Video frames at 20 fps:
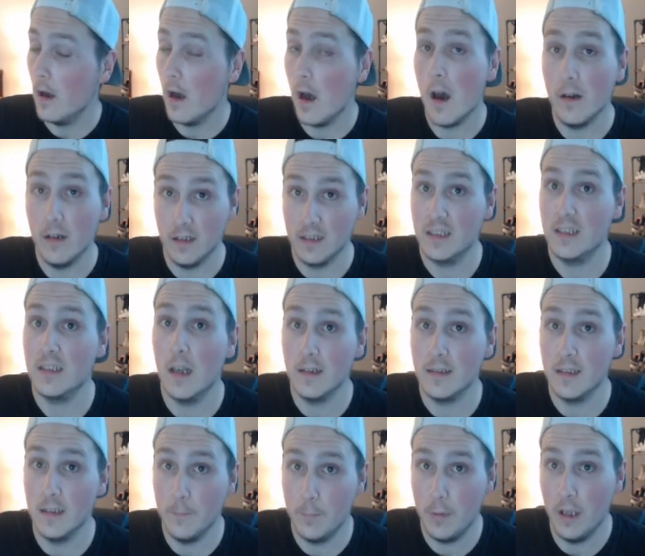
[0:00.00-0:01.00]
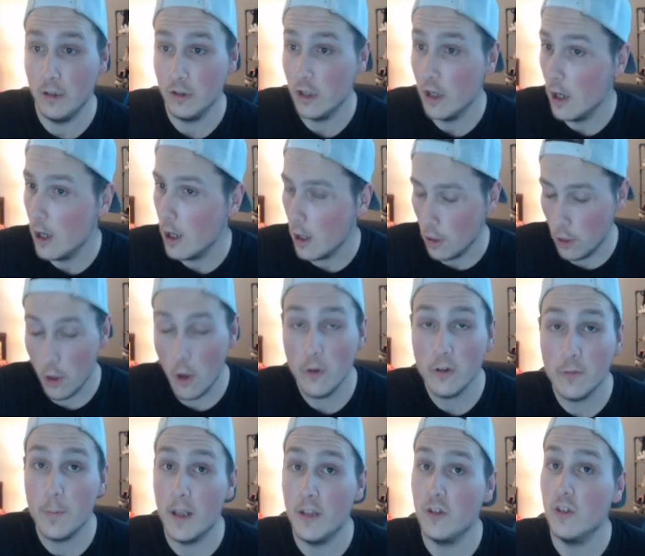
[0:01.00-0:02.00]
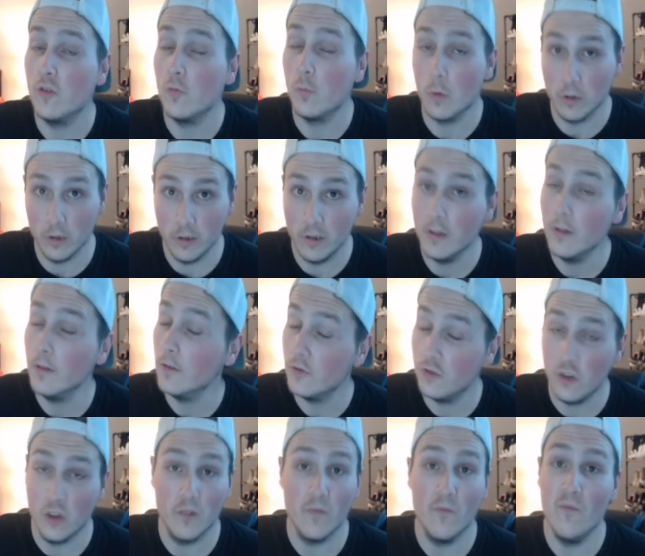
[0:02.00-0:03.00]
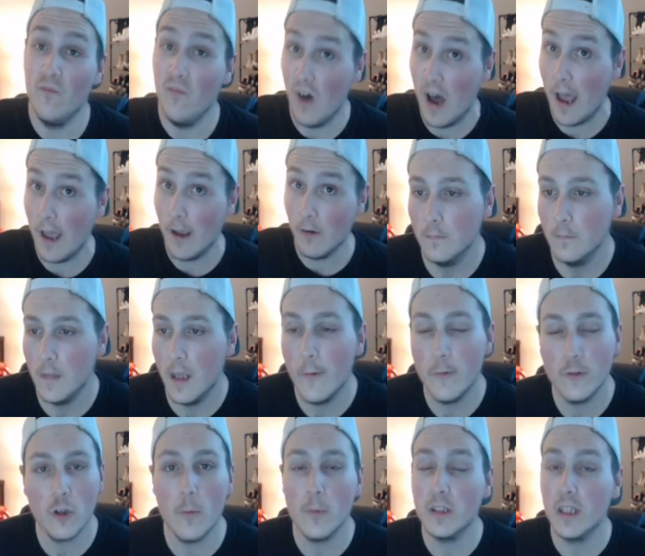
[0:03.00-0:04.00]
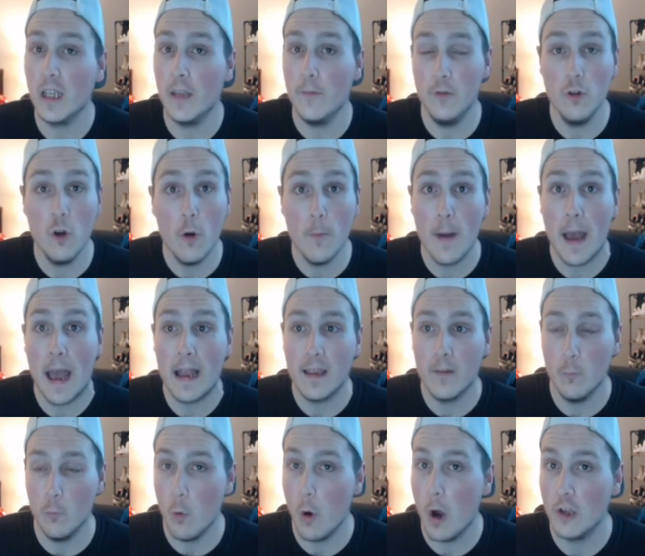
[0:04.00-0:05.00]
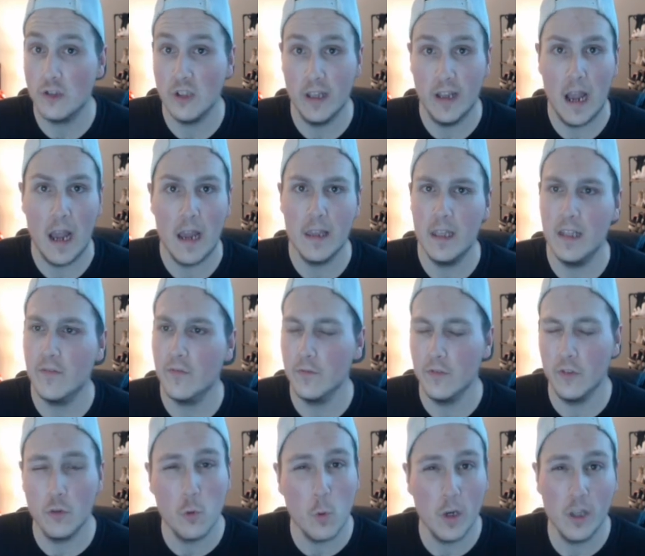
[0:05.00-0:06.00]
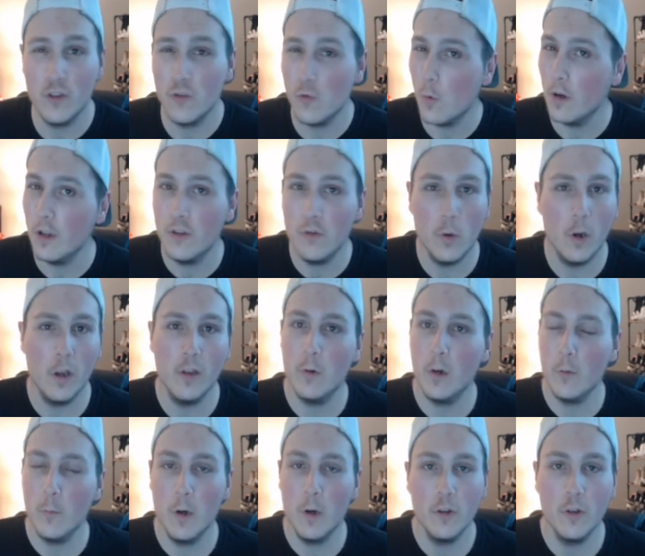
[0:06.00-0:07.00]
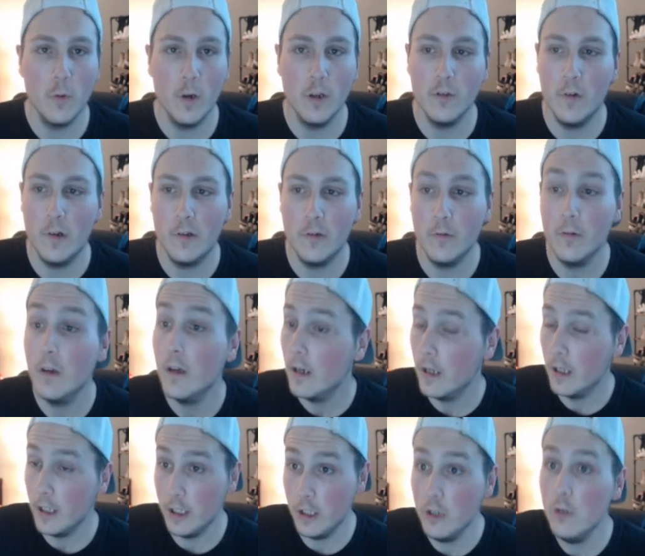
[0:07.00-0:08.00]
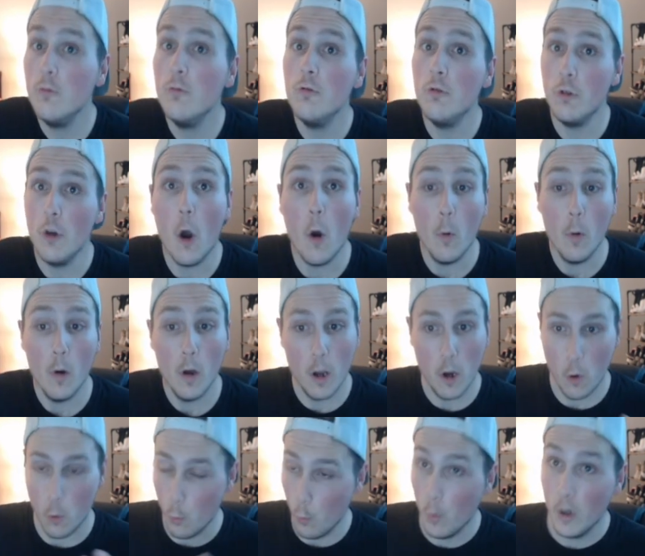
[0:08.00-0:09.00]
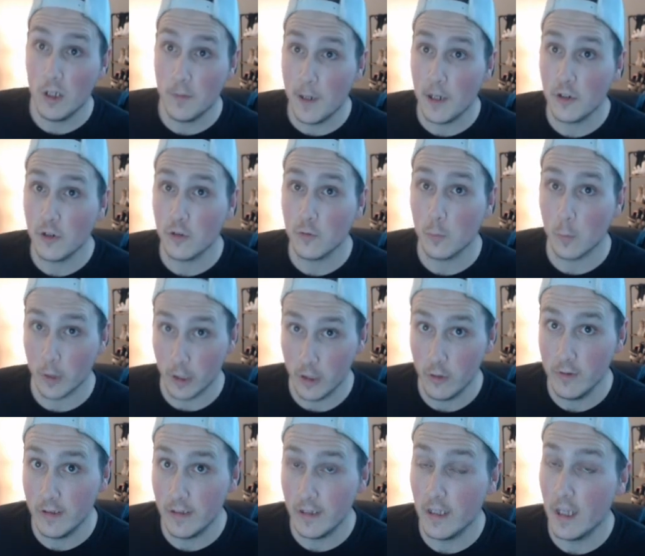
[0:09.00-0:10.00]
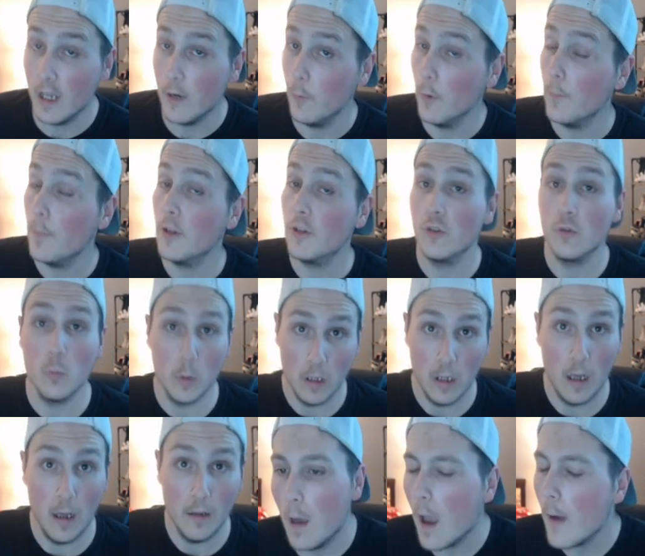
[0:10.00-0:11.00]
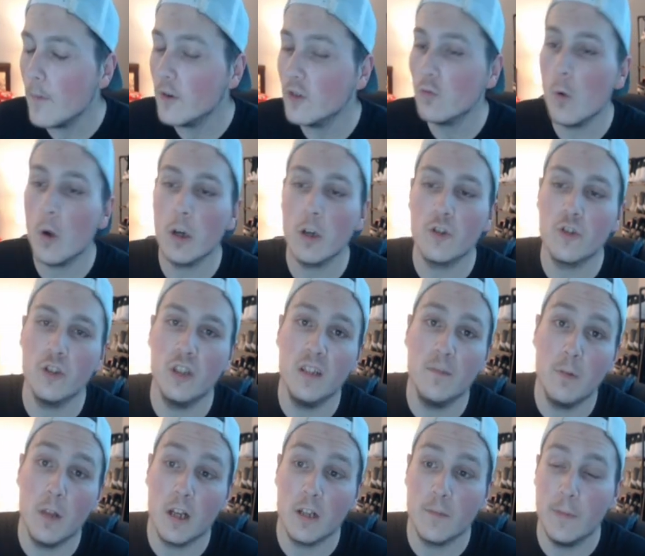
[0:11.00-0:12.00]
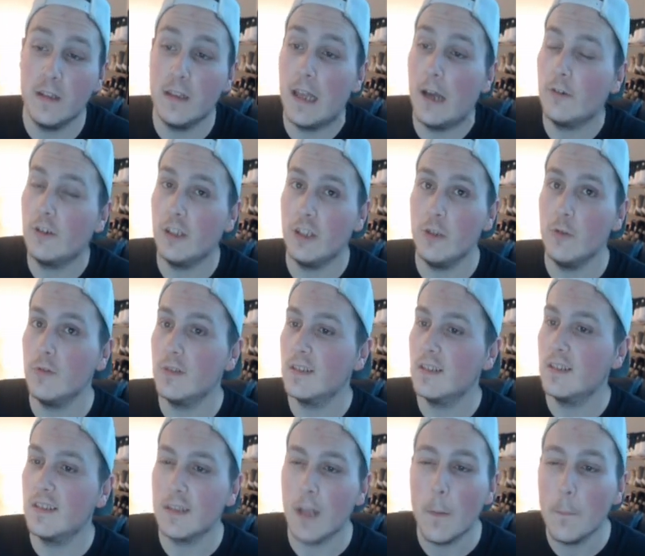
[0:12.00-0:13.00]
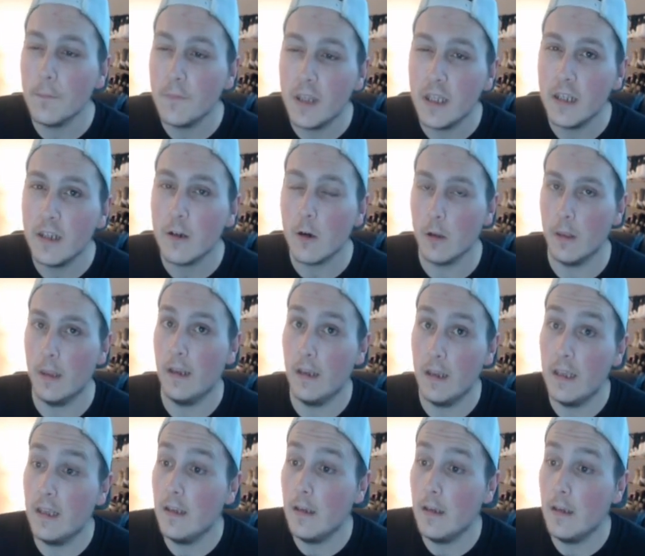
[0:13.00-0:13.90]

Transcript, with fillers: a disgusting pitch those pitches were d- just vile it was almost like if you go back and watch like highlights from the 2020 2021 2022 you know which pitchers were using it and what pitchers were not i almost wonder should these players be allowed to use something or like